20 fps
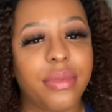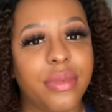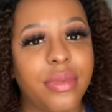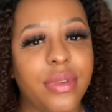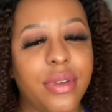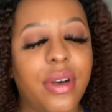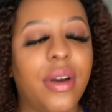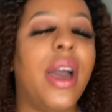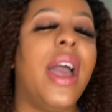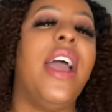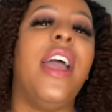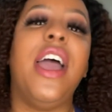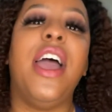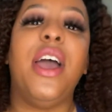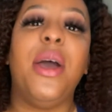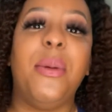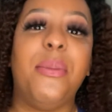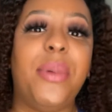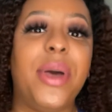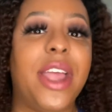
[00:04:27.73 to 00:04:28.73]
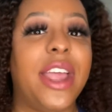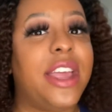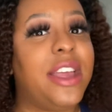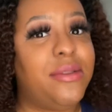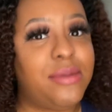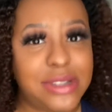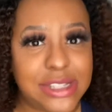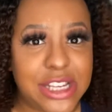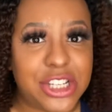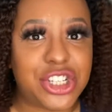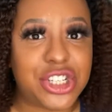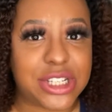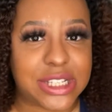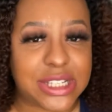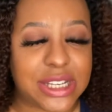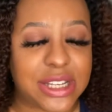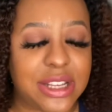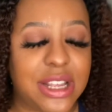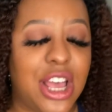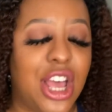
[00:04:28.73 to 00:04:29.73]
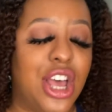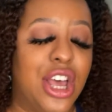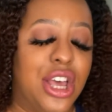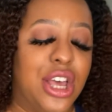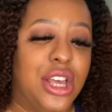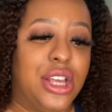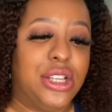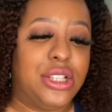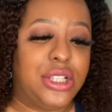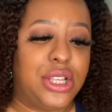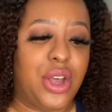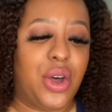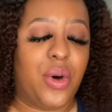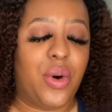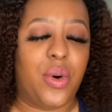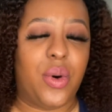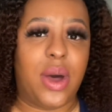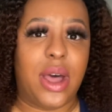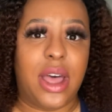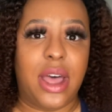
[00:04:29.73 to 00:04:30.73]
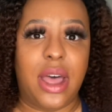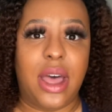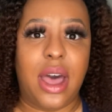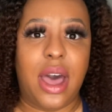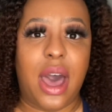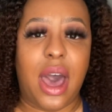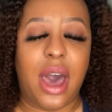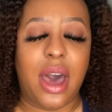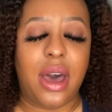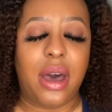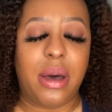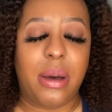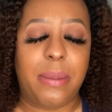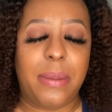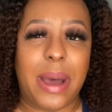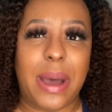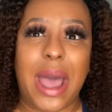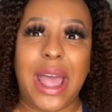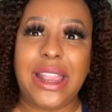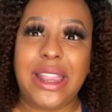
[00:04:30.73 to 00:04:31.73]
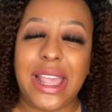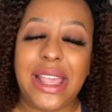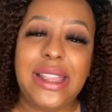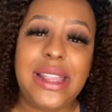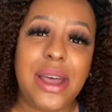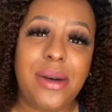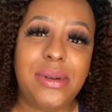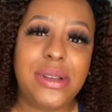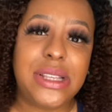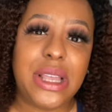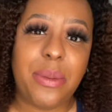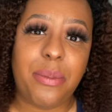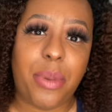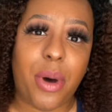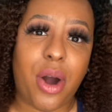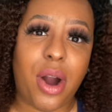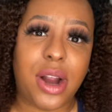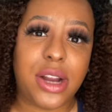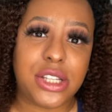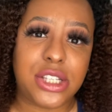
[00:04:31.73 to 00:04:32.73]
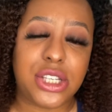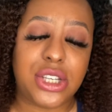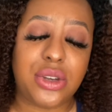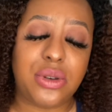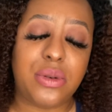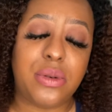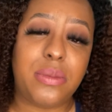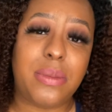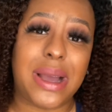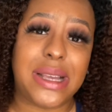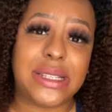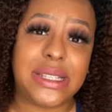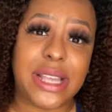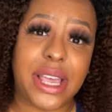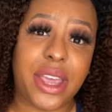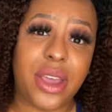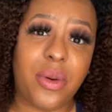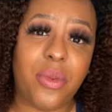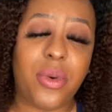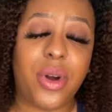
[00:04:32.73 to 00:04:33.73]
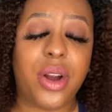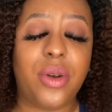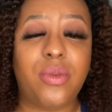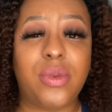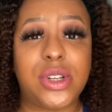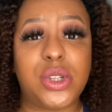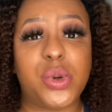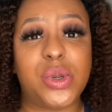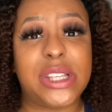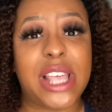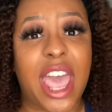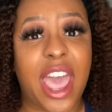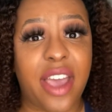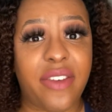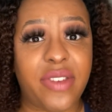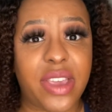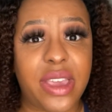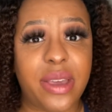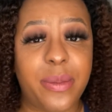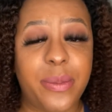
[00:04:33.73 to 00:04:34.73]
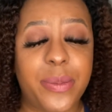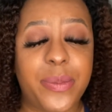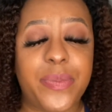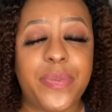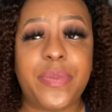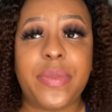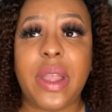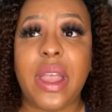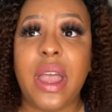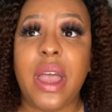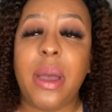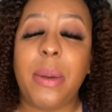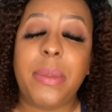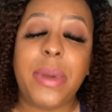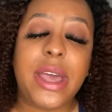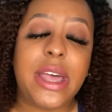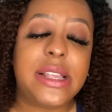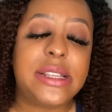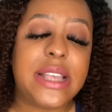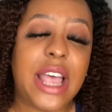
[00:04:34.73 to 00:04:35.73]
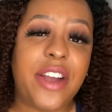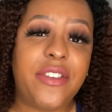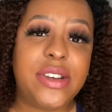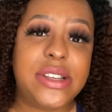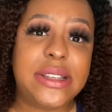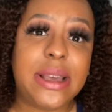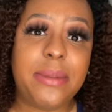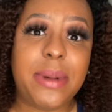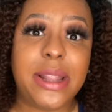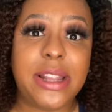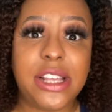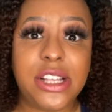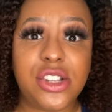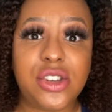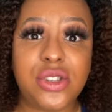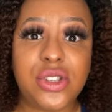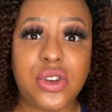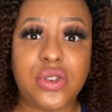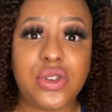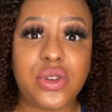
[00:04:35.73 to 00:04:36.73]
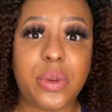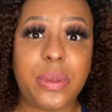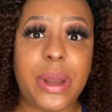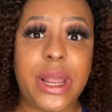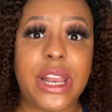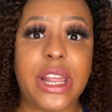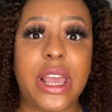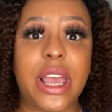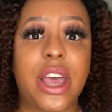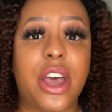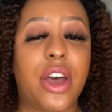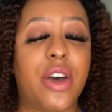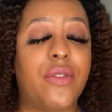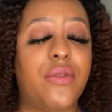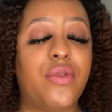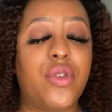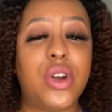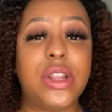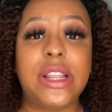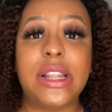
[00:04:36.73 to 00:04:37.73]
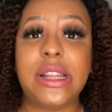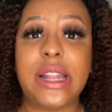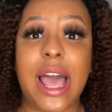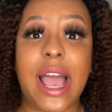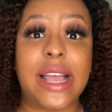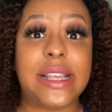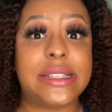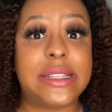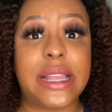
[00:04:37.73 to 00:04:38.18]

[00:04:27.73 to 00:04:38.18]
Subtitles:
Okay, but it was interesting. So I think that was in part to my second word, which was heavy, because every time I looked on social media for the last